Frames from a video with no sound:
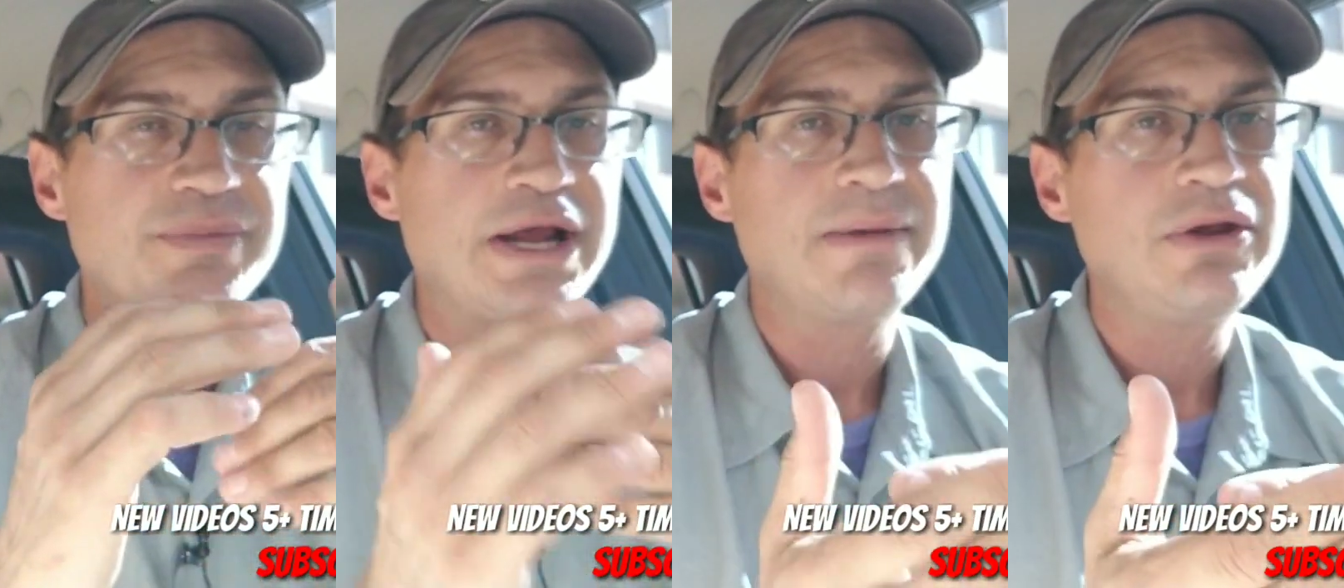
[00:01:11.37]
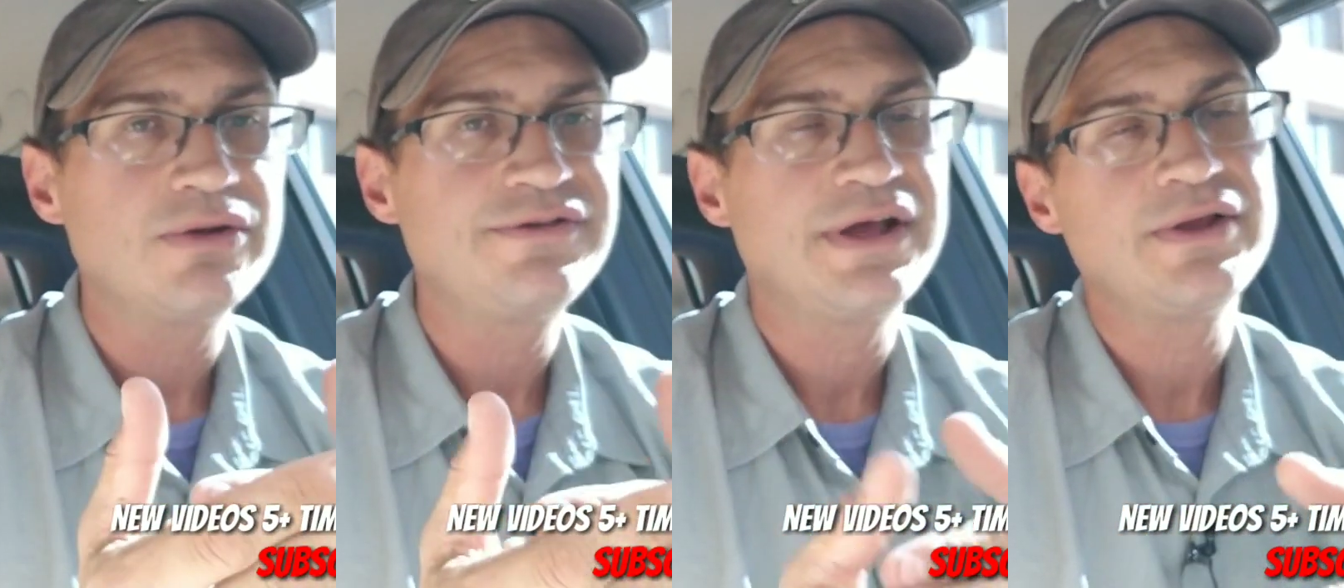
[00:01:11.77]
but I'm
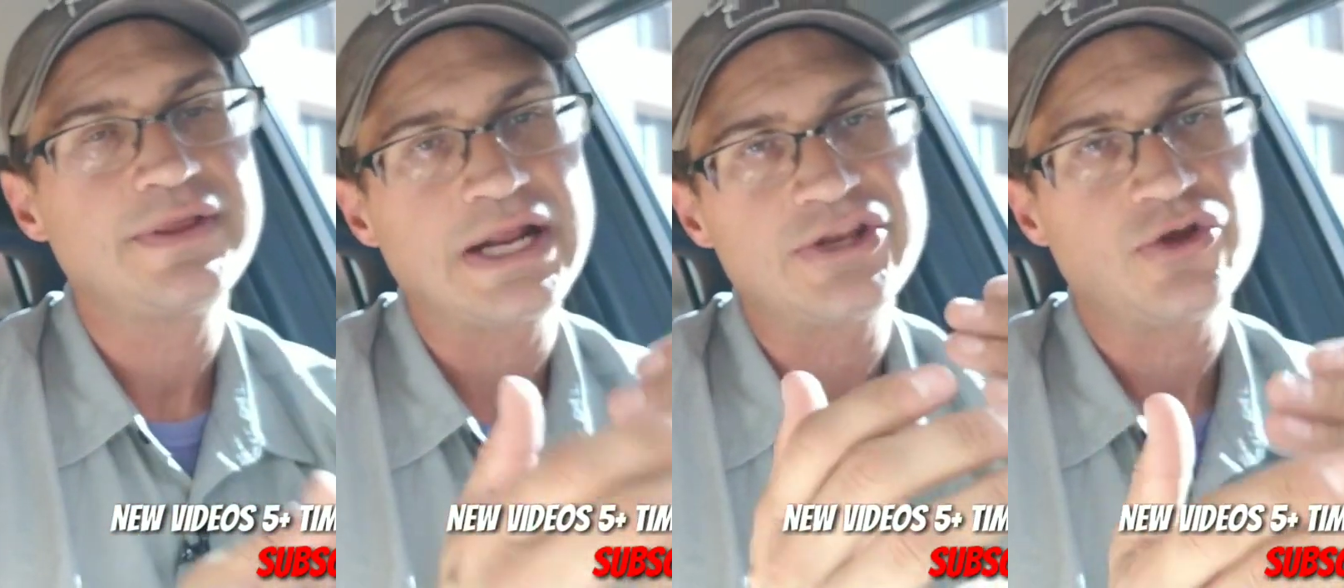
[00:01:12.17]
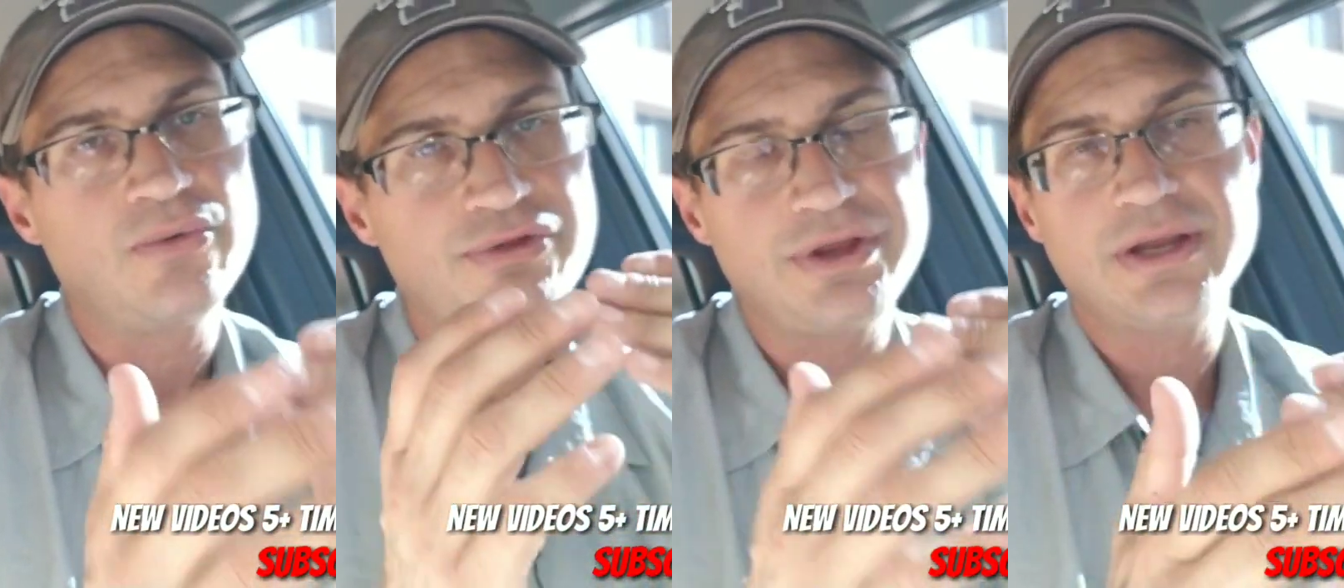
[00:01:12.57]
here to tell you that I
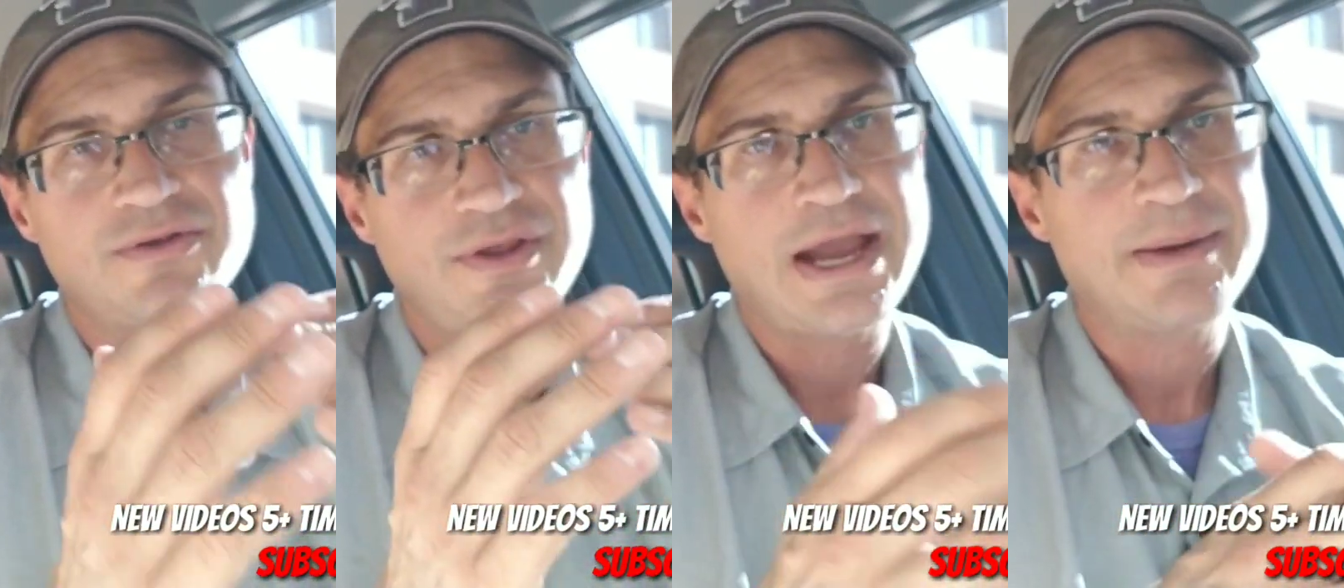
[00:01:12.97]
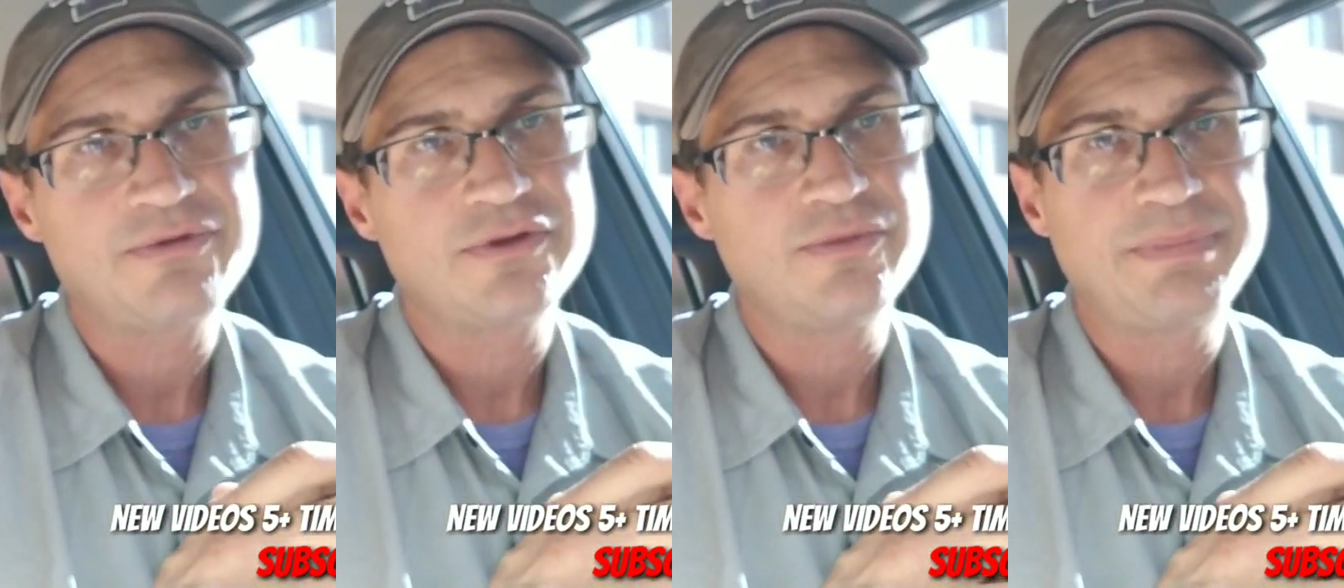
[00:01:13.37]
don't think it's the
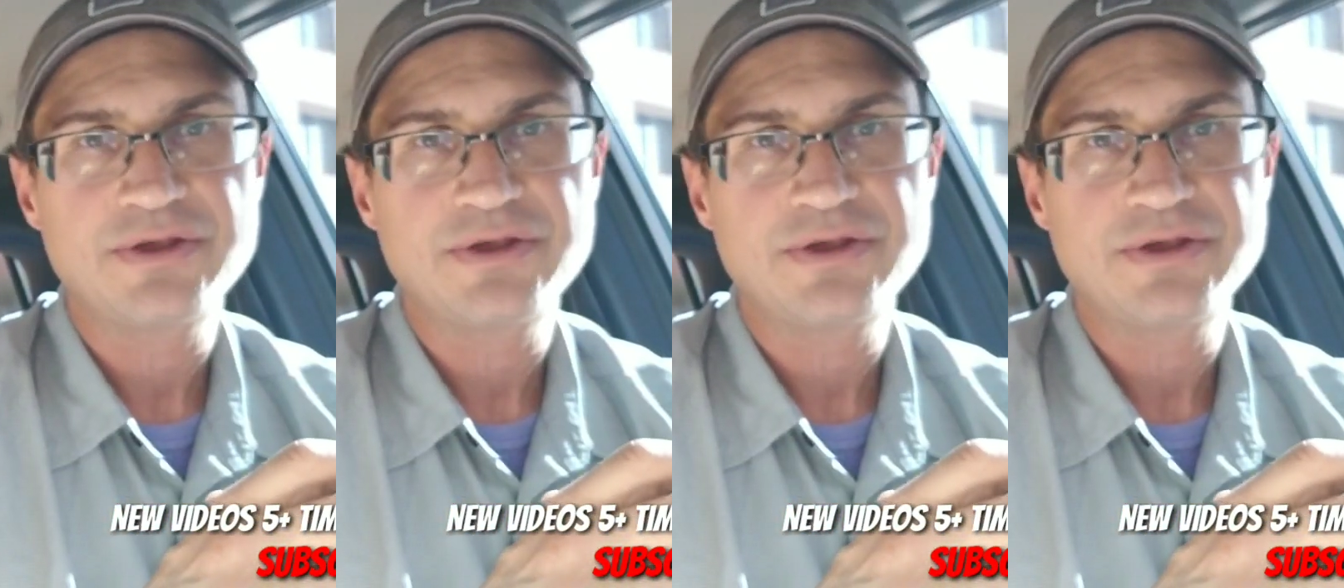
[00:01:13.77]
absolute